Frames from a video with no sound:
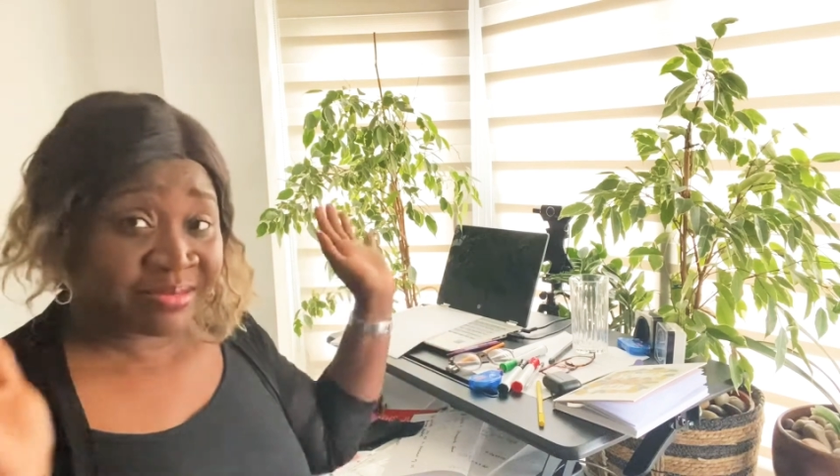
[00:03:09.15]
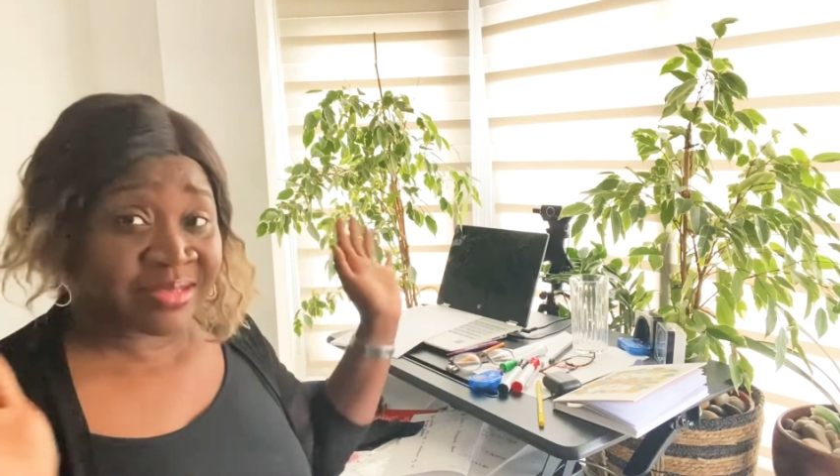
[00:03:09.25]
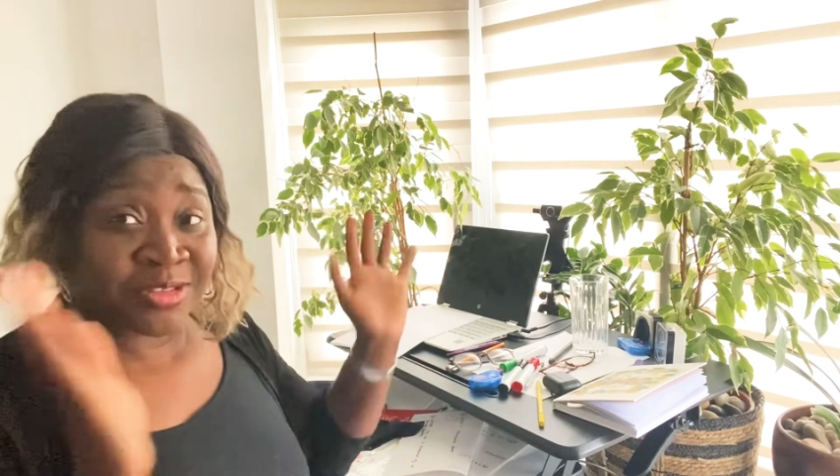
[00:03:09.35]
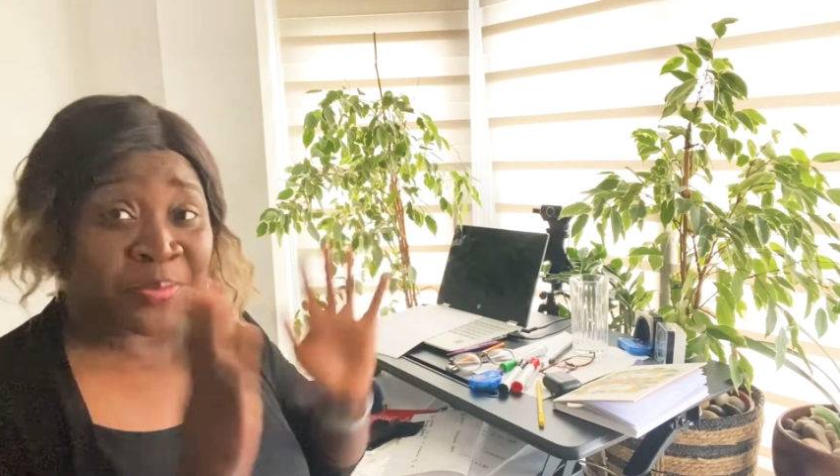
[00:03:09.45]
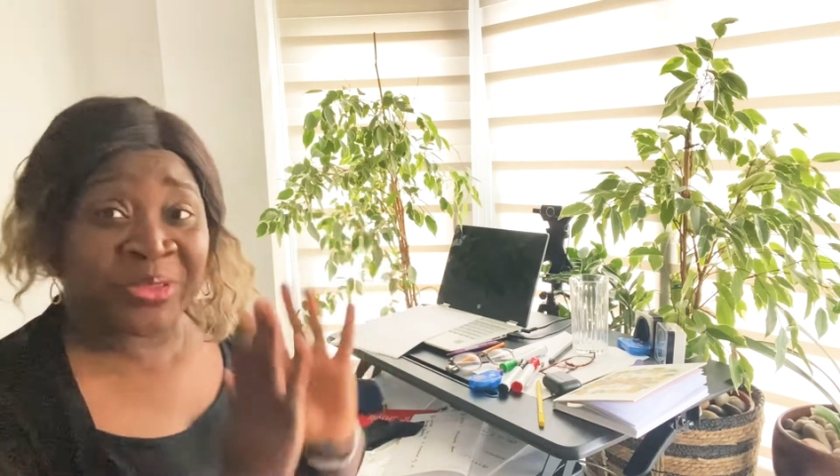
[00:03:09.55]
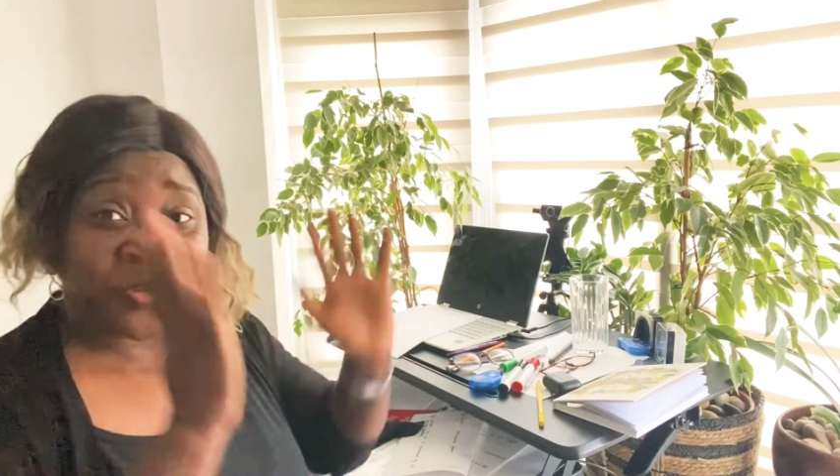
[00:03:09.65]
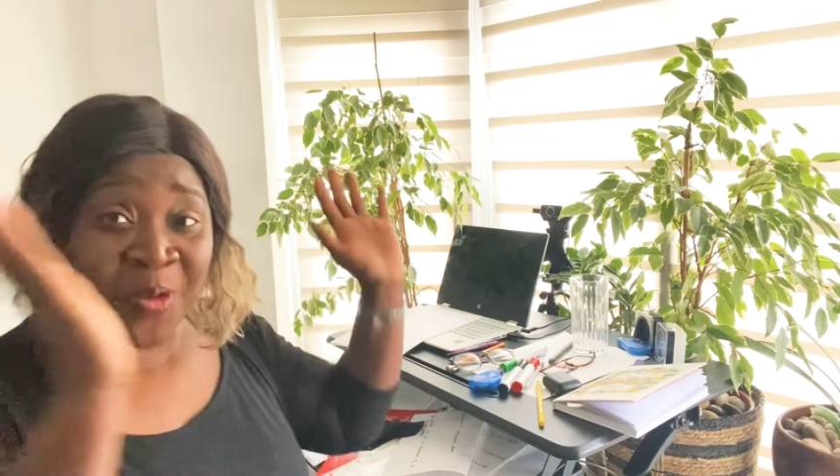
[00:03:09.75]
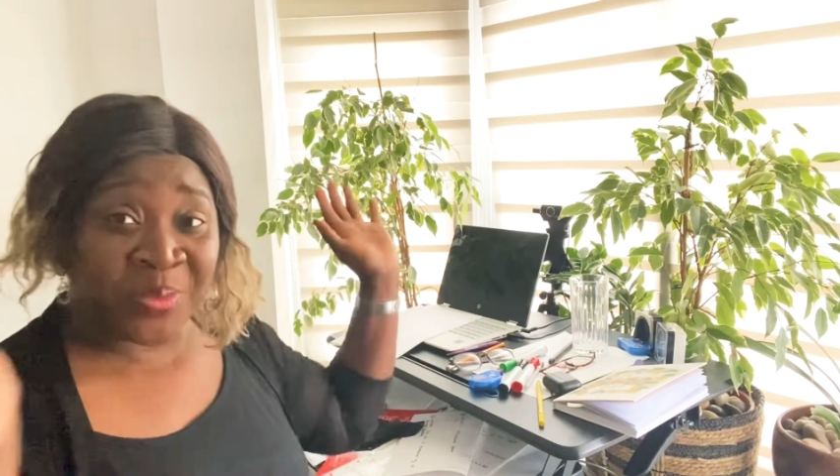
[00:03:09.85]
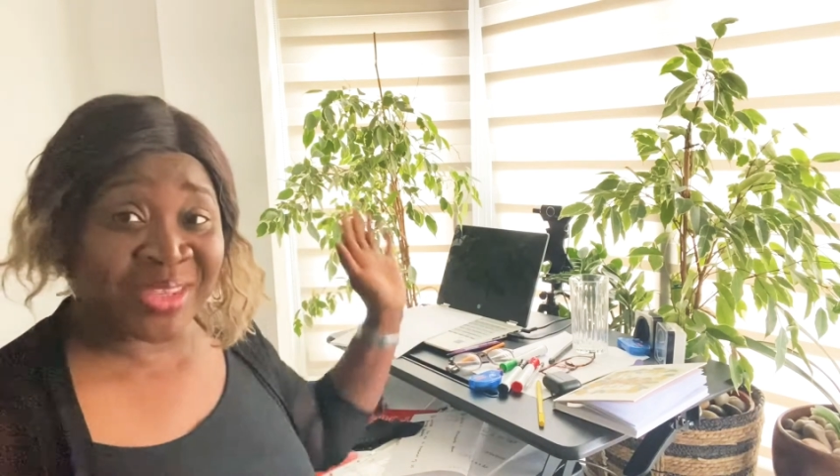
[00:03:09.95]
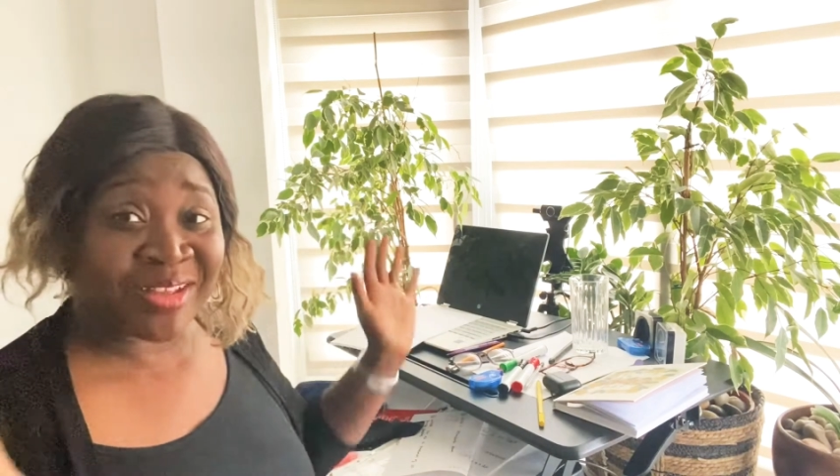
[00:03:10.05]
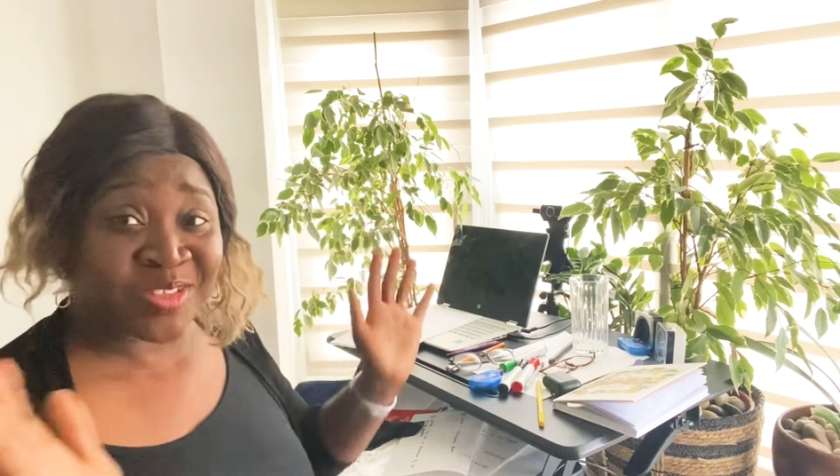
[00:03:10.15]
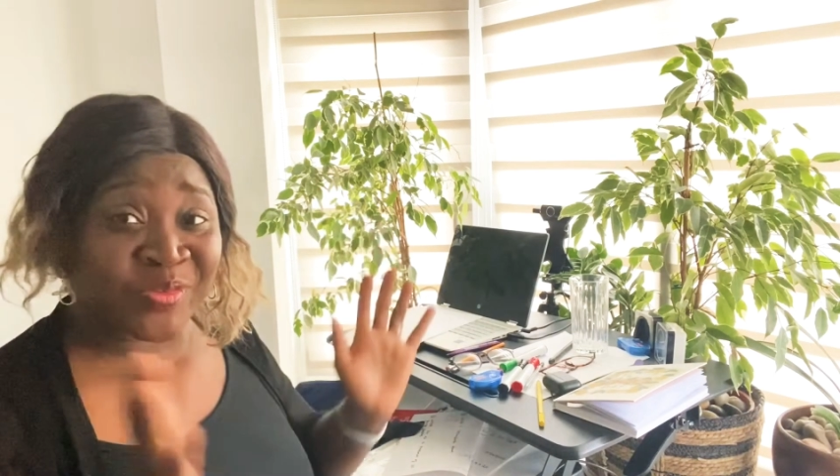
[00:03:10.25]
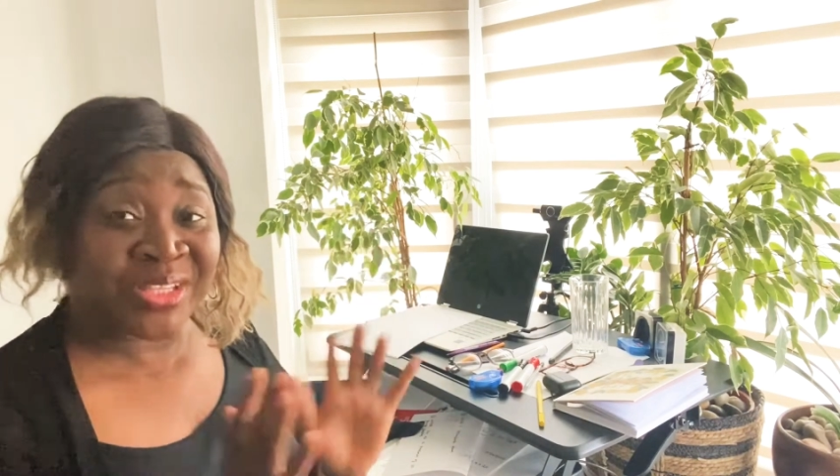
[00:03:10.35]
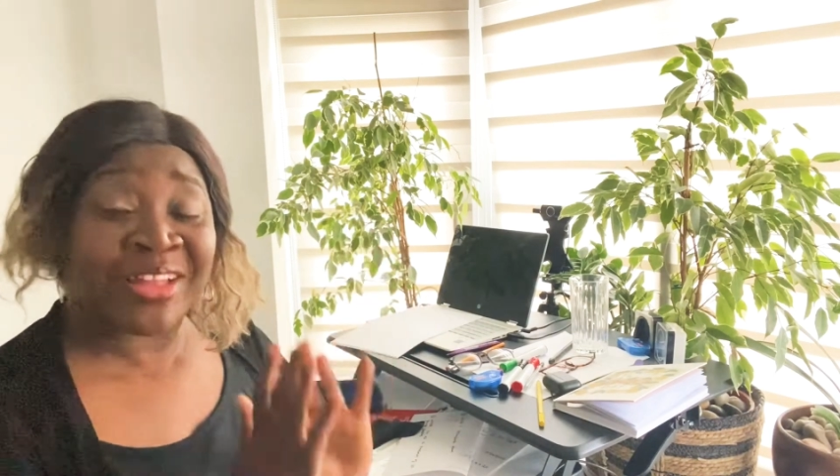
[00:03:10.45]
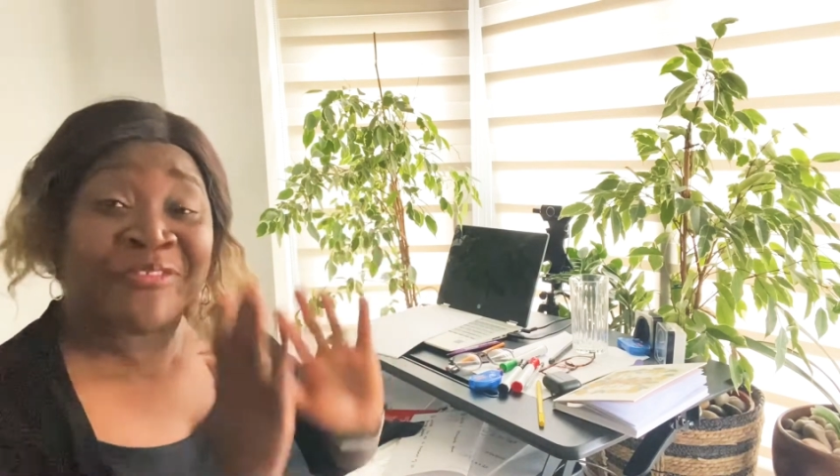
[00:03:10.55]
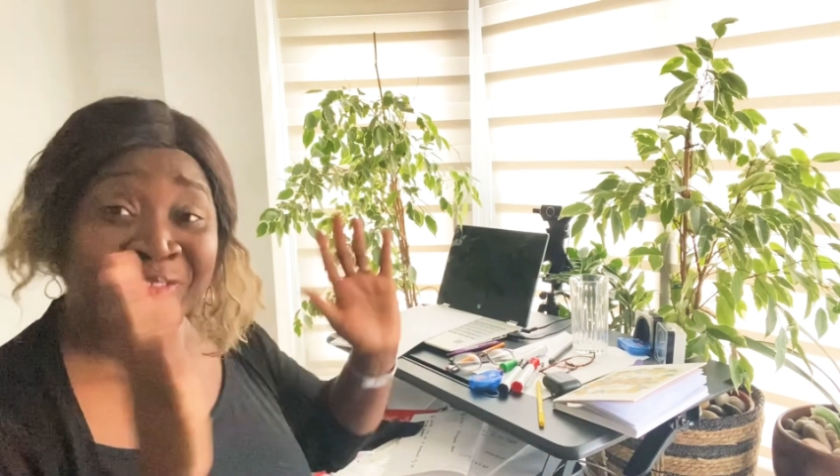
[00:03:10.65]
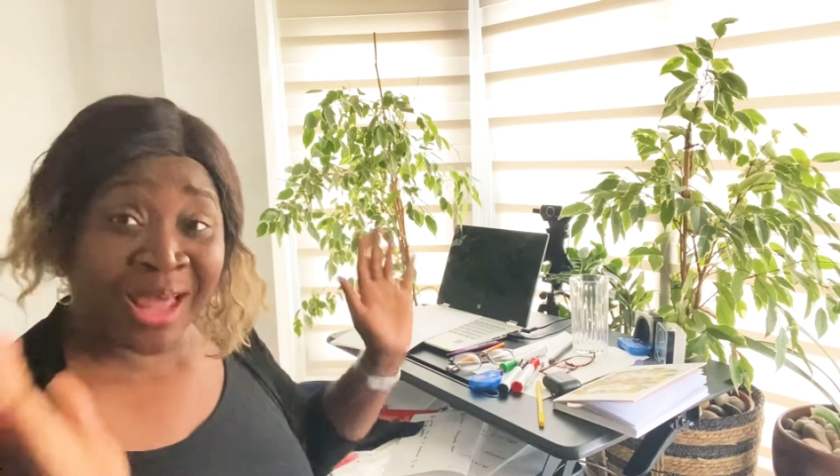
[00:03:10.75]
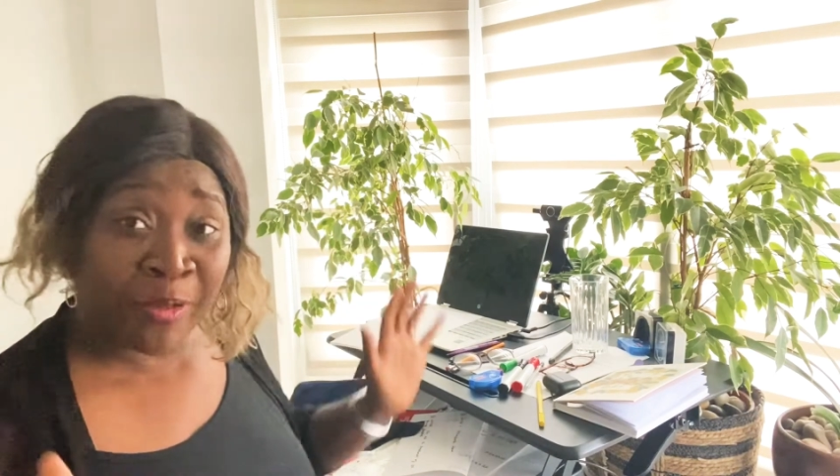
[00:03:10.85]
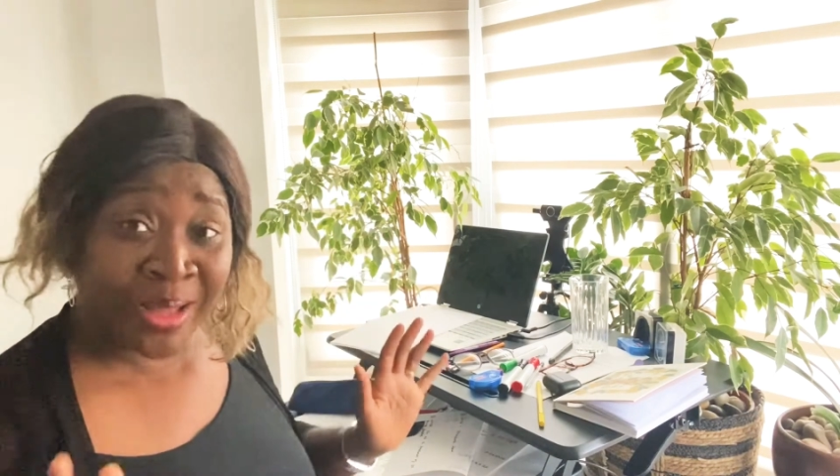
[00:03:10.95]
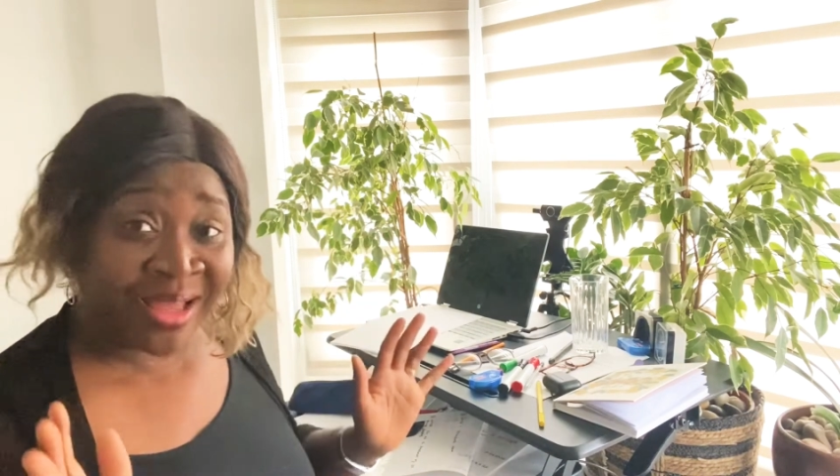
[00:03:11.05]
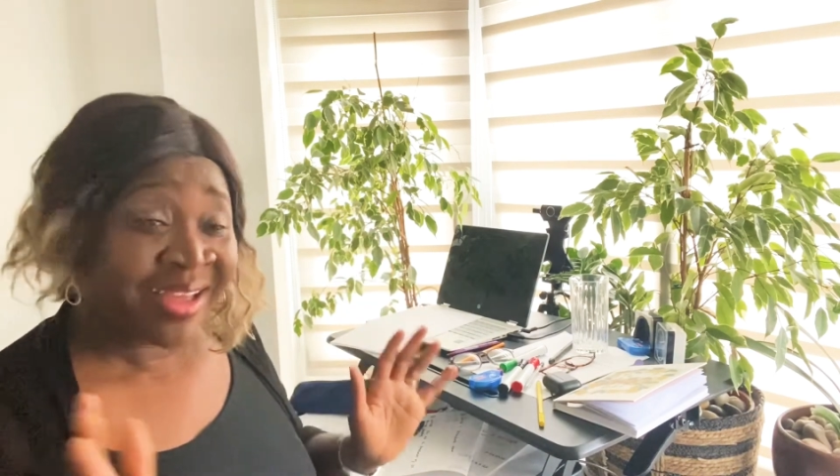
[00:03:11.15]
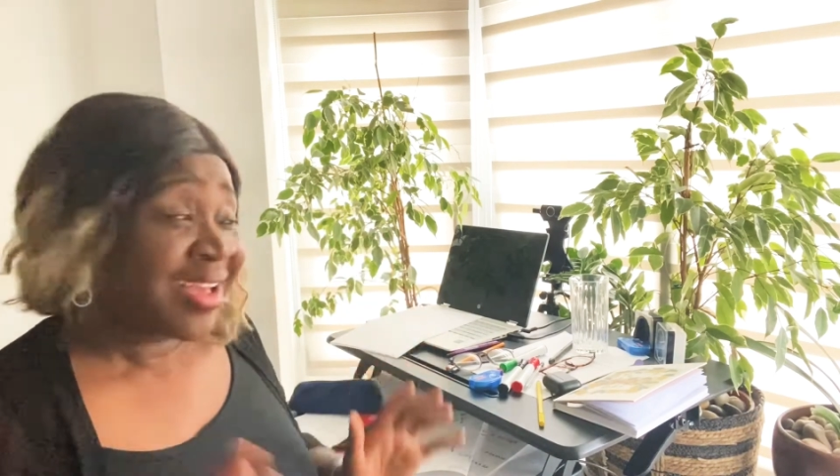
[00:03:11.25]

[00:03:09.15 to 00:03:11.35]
something coming out of it, a flower.